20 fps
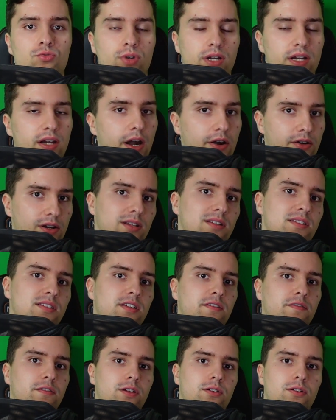
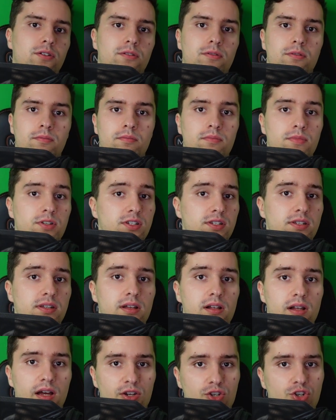regardless if you're
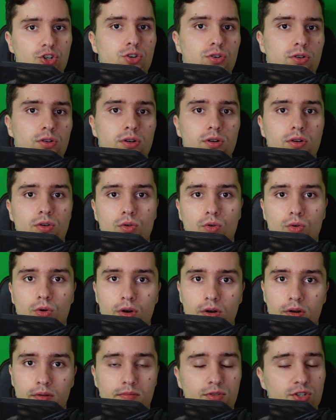still unsure
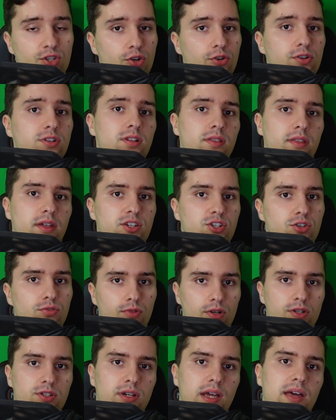or certain that you
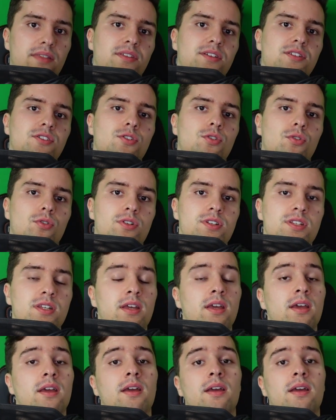want to get this course,